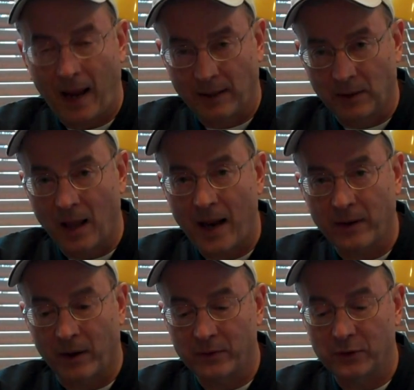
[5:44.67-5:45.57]
and line
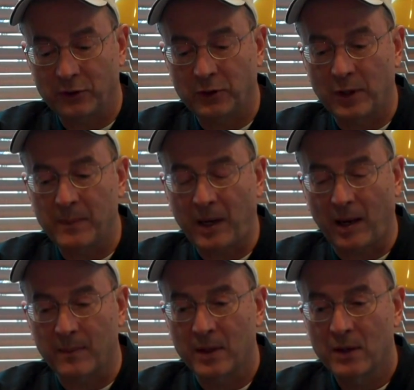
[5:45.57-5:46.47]
are disturbing him,